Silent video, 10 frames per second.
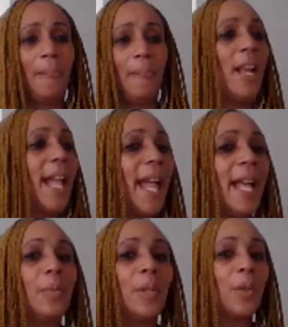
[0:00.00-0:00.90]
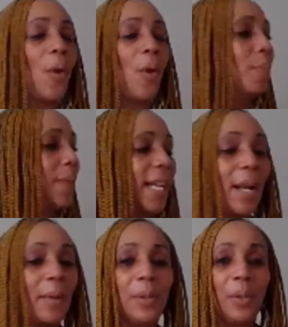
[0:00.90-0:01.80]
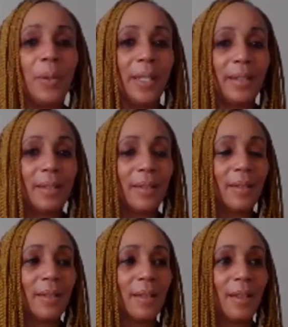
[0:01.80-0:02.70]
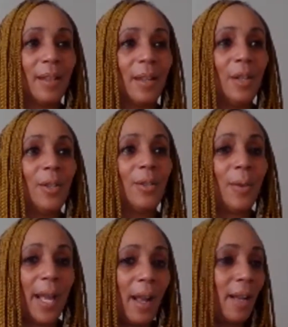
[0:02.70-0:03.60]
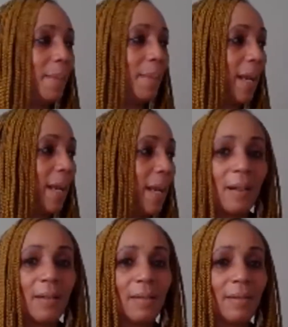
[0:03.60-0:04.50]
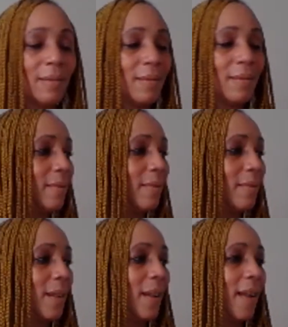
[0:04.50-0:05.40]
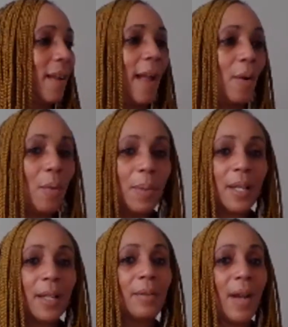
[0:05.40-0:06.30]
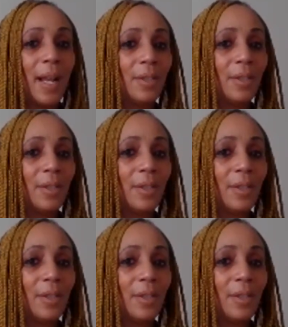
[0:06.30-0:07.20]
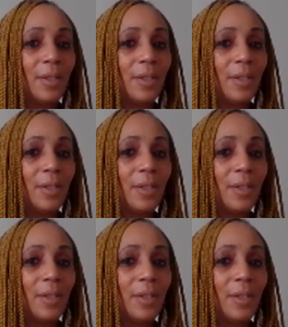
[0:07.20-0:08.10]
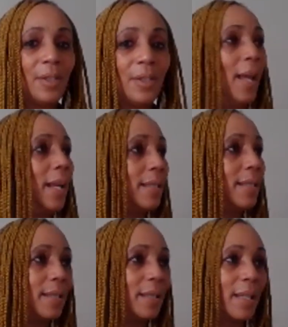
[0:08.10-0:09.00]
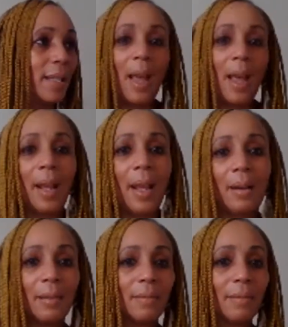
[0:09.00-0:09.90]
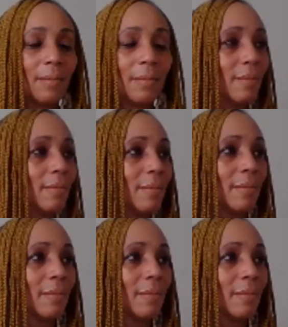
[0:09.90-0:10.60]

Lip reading: All I had was hope that I would do it. So I got in my car. I opened the garage door. I backed out. And I said, see ya later.